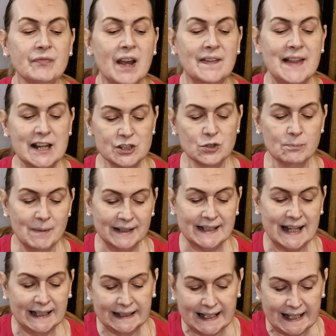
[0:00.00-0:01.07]
that's all my
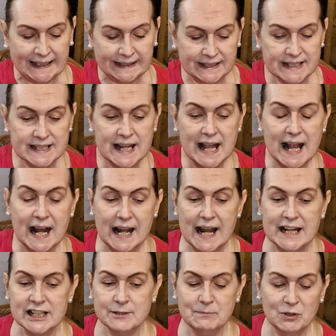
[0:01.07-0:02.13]
Guerlains.
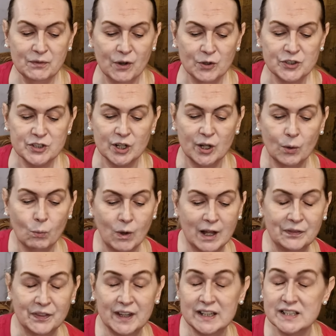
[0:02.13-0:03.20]
Let's move on to
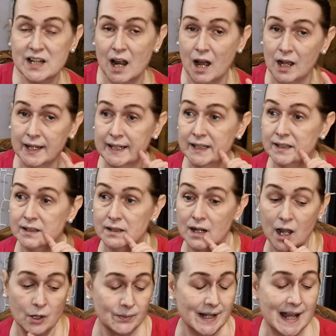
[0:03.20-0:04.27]
one that I
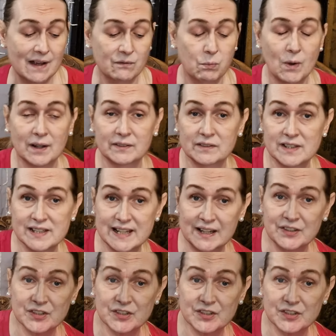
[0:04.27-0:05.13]
only have one. So